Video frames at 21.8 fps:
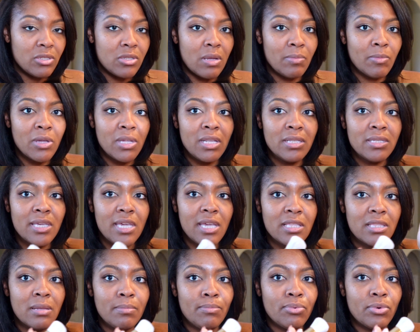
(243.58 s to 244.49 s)
So I'm gonna
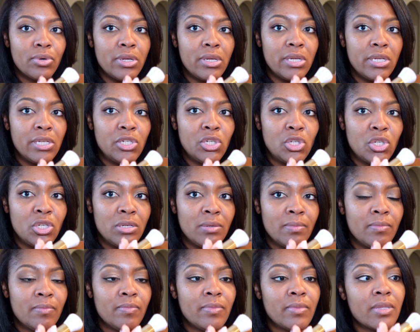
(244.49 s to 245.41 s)
take the brush
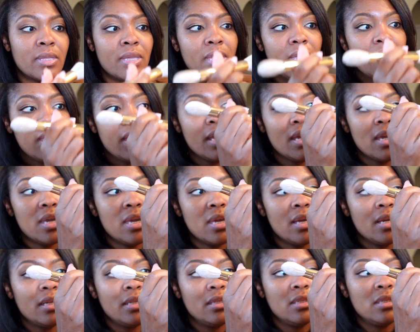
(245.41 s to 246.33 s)

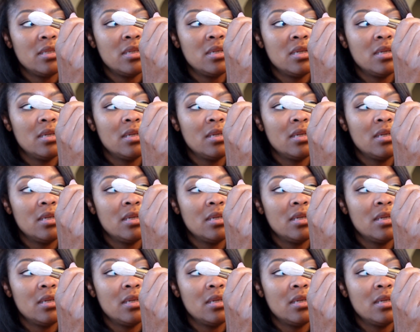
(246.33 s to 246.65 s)
and